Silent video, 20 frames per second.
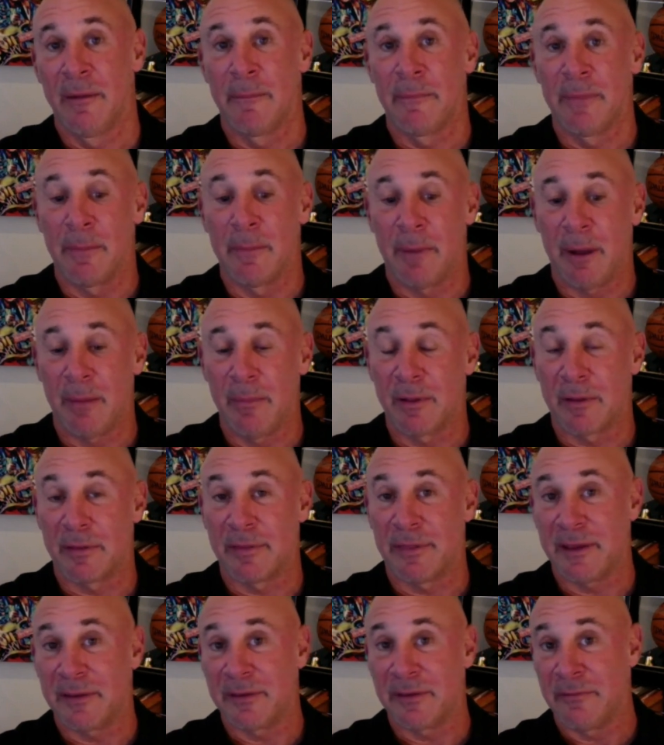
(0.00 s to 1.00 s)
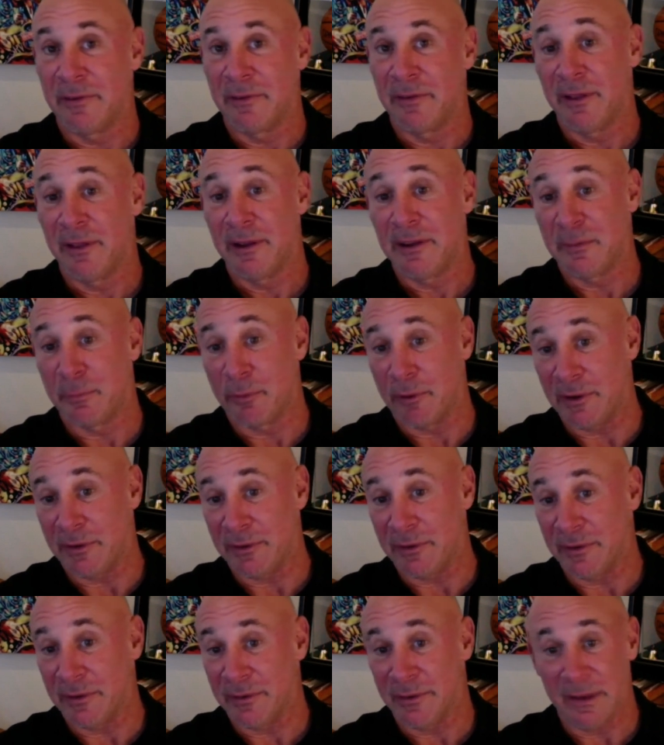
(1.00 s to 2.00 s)
The public thinks Invisalign is
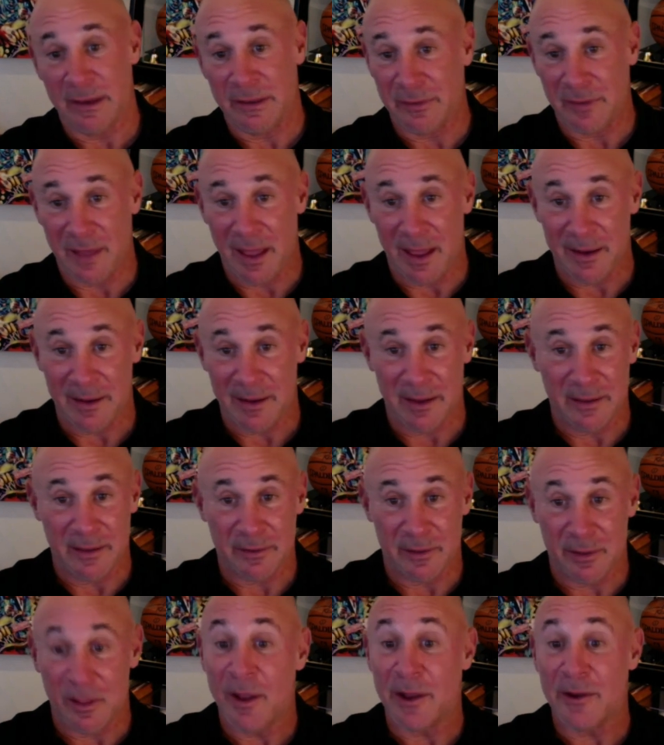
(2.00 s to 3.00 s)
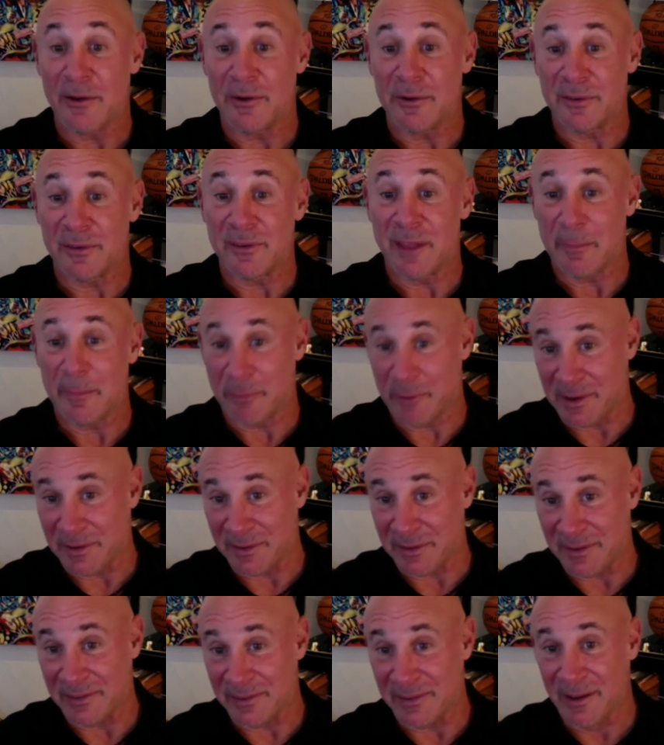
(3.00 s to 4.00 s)
braces. It's not. It's aligners. It's not
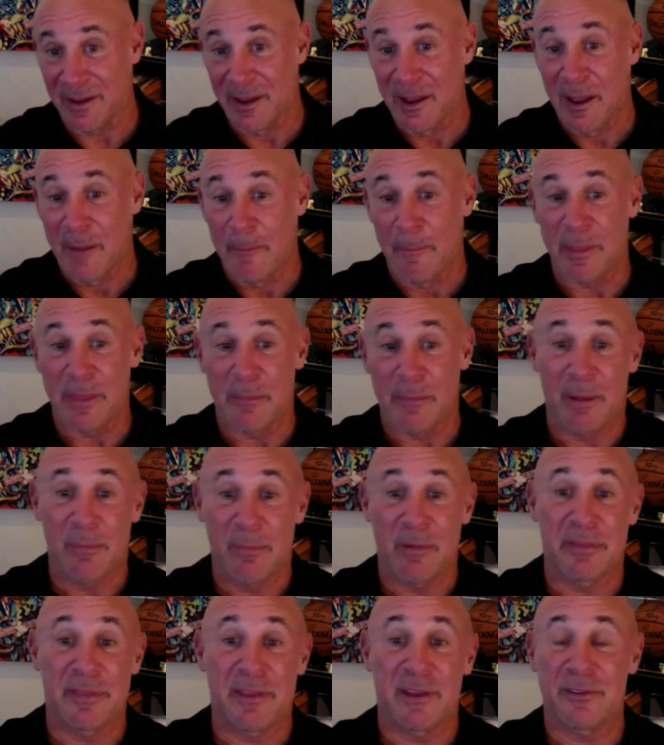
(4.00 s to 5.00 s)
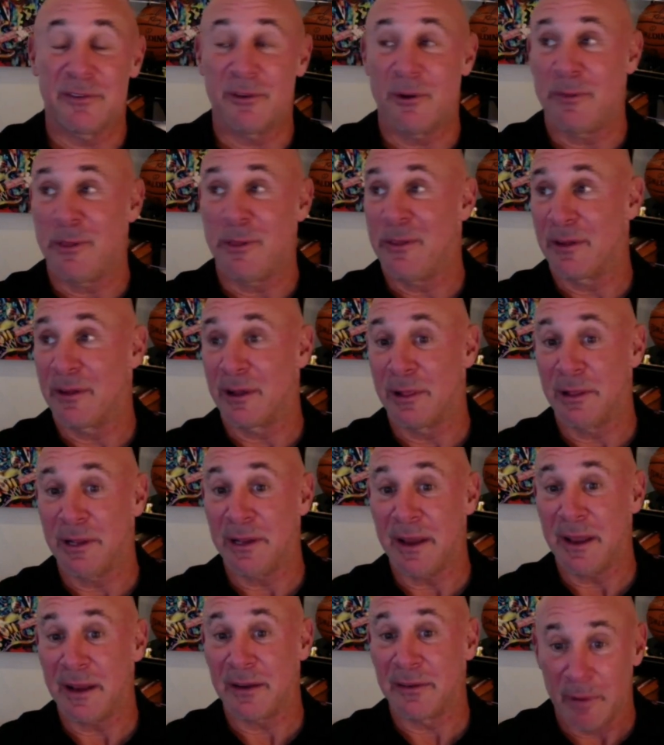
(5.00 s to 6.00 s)
braces. But the public thinks so. They're the
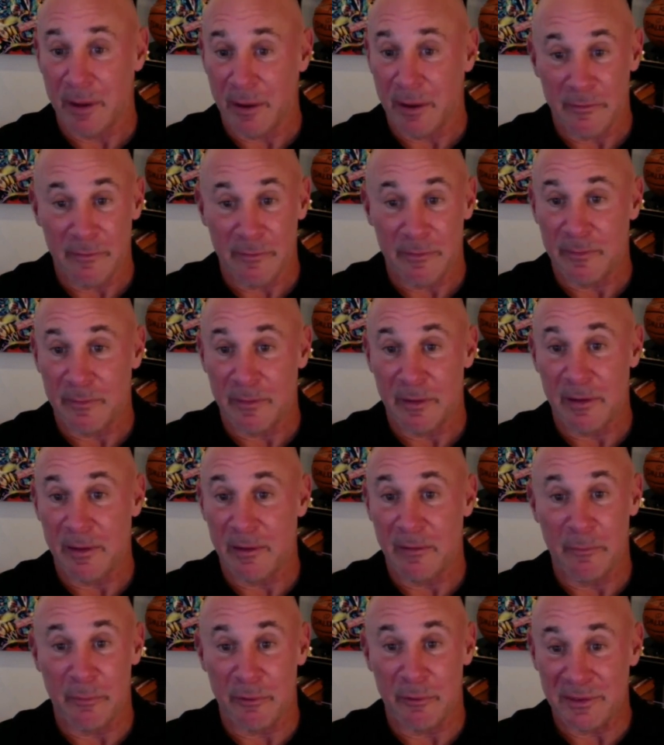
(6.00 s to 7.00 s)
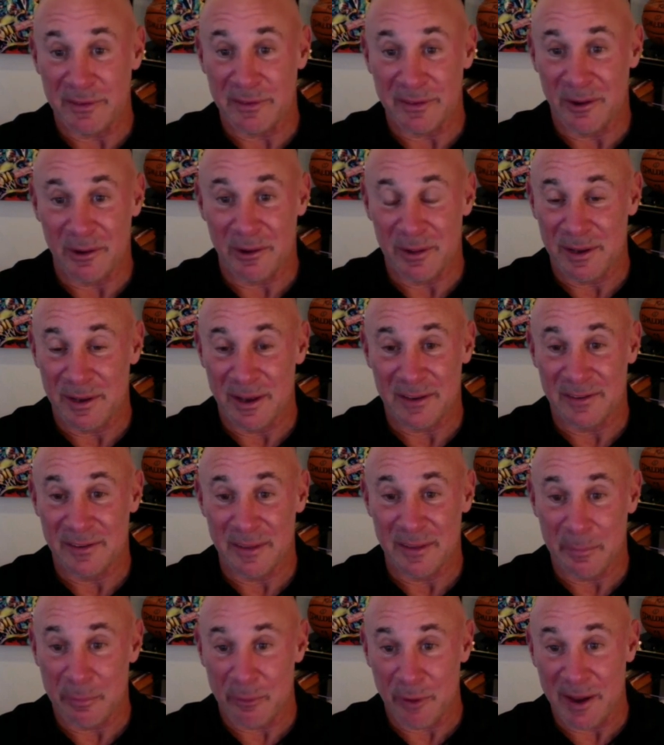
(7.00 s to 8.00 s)
Kleenex of braces. Kleenex is
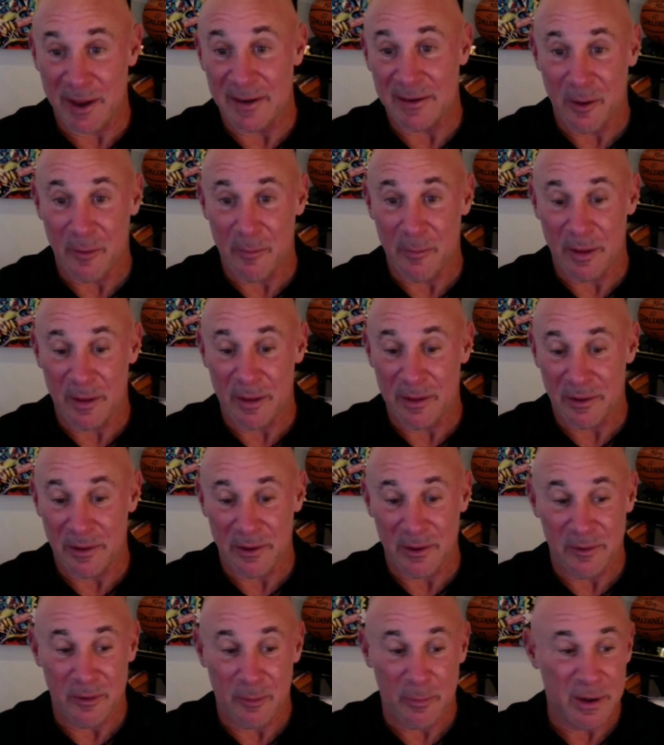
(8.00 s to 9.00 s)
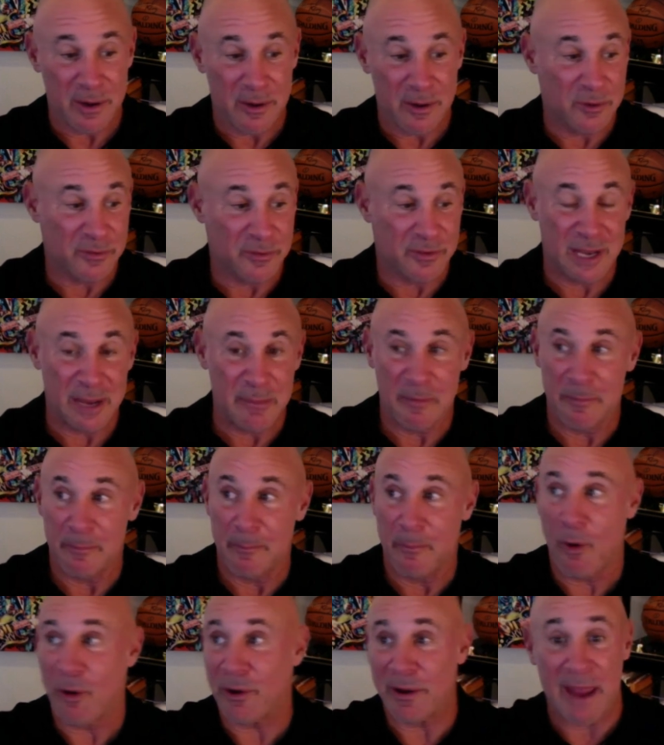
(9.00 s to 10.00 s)
the brand, but nobody knows the name of
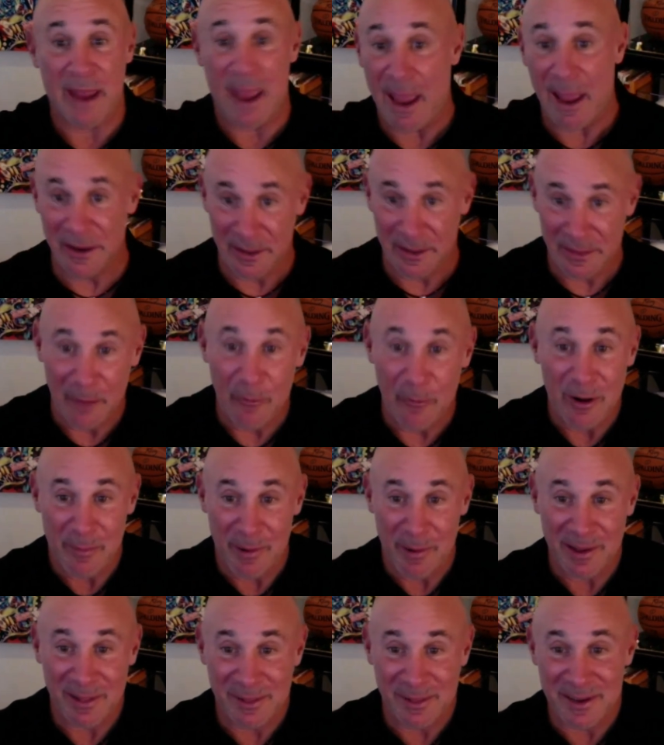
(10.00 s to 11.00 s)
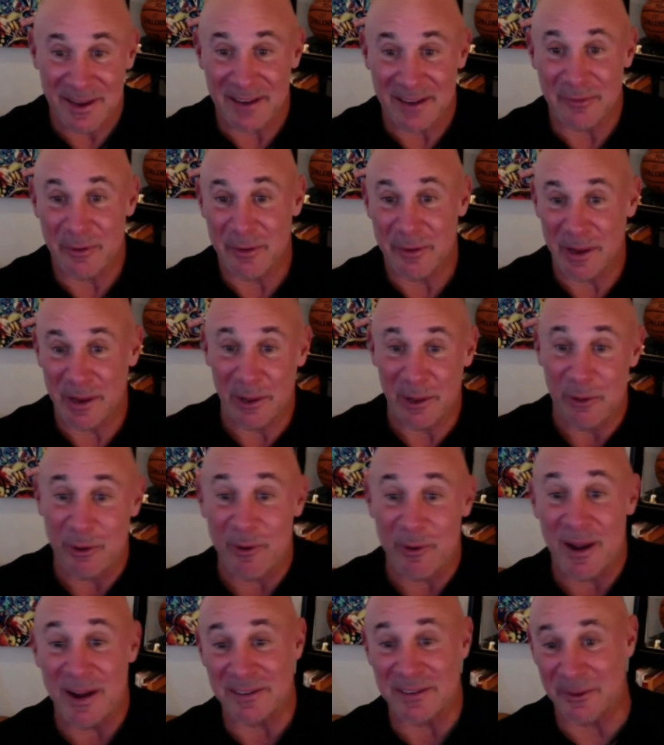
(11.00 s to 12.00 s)
Mark. They want to buy Kleenex. They want to buy
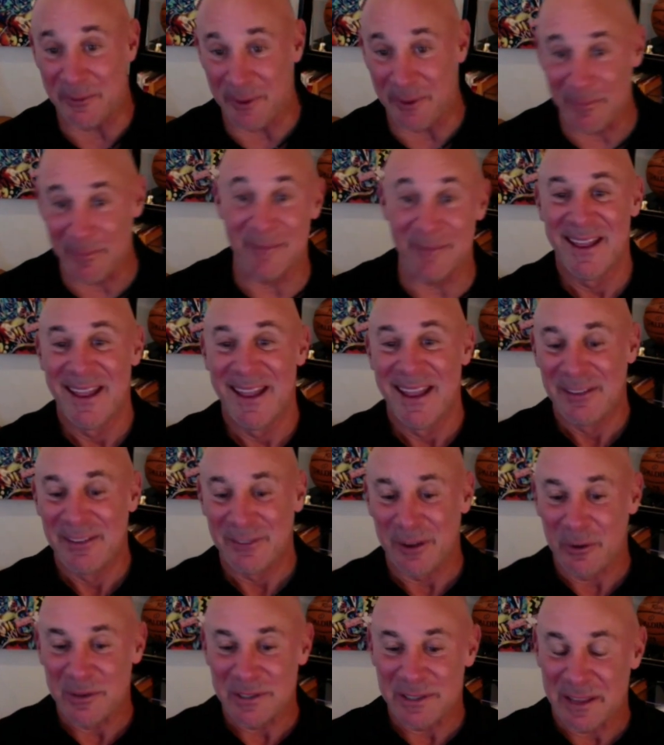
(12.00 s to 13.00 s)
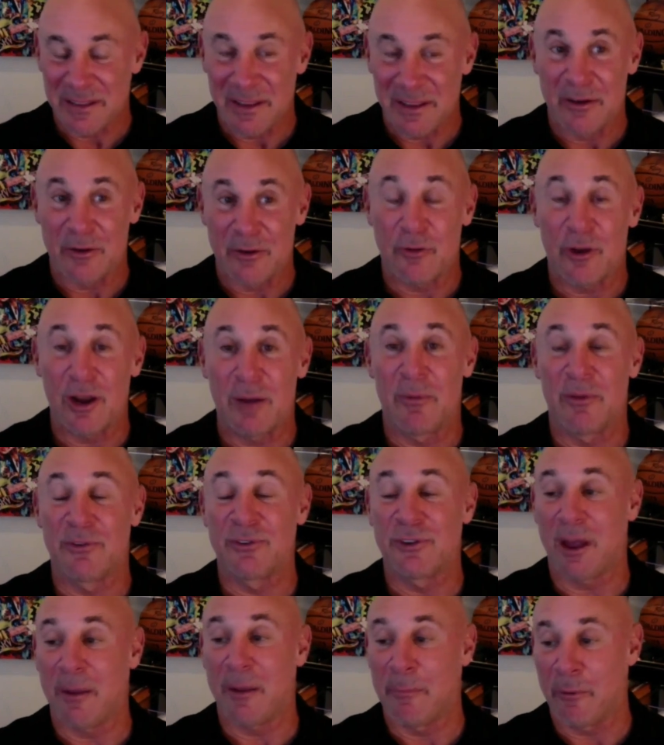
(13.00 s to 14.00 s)
Clorox. They want to buy. So they did an incredible
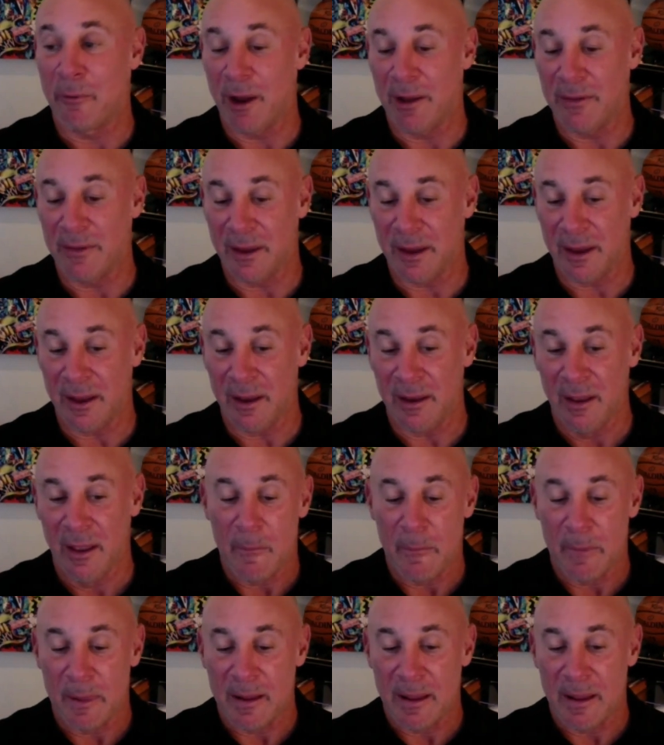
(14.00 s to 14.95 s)
job branding it.